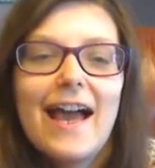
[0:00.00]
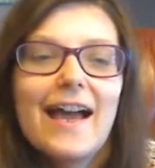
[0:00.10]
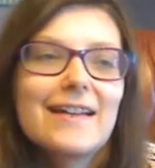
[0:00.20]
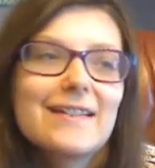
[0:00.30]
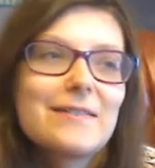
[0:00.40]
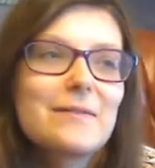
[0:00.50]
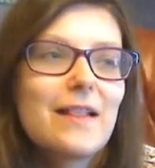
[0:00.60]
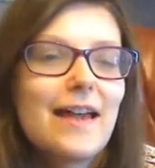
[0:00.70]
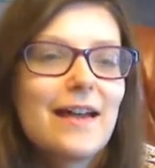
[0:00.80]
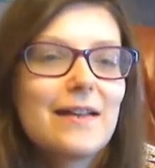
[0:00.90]
"I could
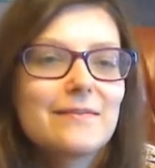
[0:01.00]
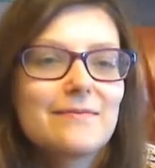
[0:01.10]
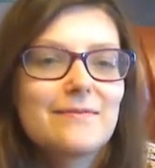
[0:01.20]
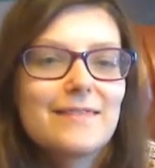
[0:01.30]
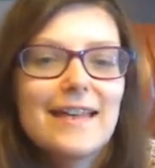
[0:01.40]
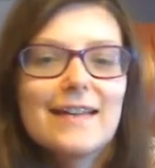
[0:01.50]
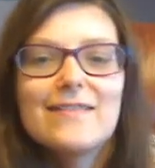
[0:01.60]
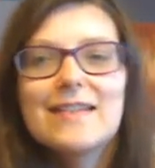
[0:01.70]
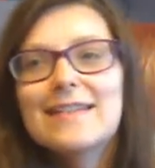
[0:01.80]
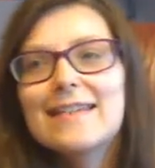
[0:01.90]
like get
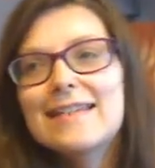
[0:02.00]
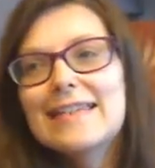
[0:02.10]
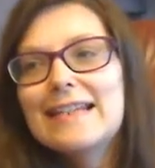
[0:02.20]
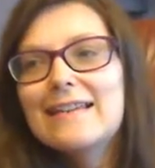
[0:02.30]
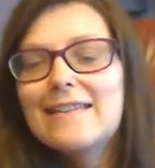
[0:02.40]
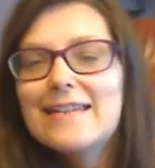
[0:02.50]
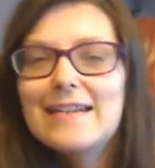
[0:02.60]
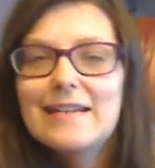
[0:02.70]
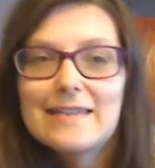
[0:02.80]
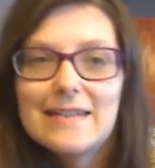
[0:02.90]
rid of this slithy
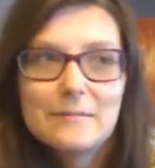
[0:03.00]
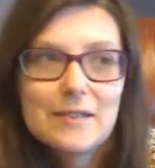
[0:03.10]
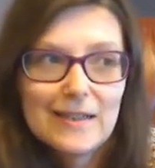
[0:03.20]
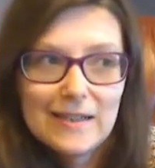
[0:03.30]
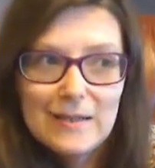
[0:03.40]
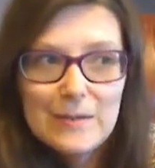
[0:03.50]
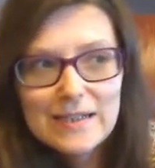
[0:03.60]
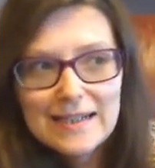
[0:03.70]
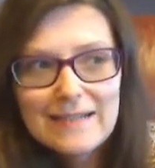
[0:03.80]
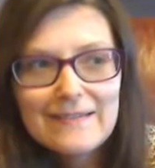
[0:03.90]
insect that leaves you,